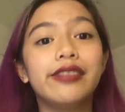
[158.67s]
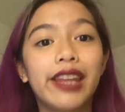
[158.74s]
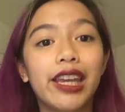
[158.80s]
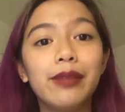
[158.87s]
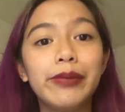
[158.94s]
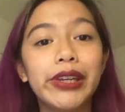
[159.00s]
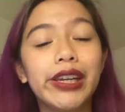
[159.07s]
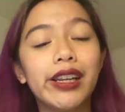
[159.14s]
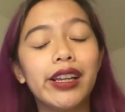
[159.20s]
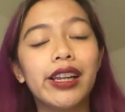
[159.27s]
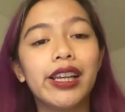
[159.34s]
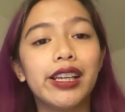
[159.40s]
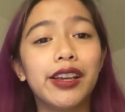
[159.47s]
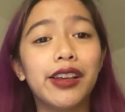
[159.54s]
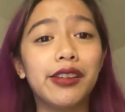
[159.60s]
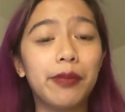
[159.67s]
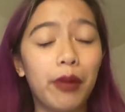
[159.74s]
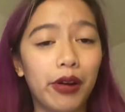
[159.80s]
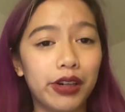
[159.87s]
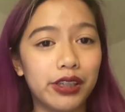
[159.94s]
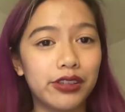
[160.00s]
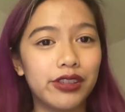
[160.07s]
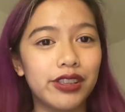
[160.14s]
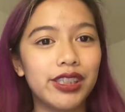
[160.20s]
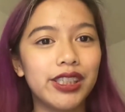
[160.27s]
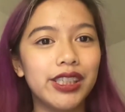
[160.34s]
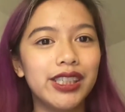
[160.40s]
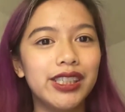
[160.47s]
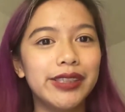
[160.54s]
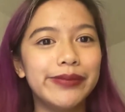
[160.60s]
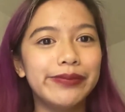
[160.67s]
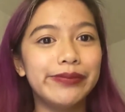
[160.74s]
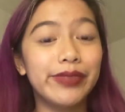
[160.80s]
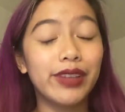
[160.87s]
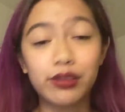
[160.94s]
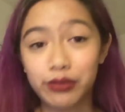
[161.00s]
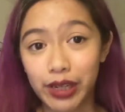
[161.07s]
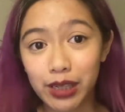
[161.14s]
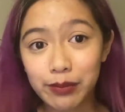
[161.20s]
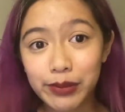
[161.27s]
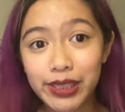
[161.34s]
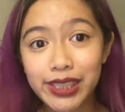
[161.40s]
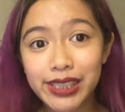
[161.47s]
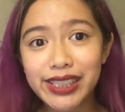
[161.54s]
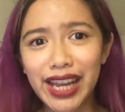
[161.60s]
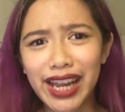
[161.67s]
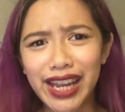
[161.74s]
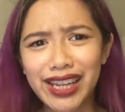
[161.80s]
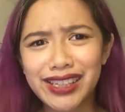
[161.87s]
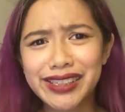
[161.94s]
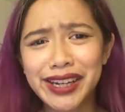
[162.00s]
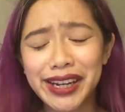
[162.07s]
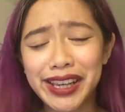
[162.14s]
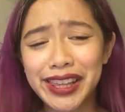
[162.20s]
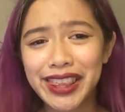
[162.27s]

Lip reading: Damian is part Arabian, and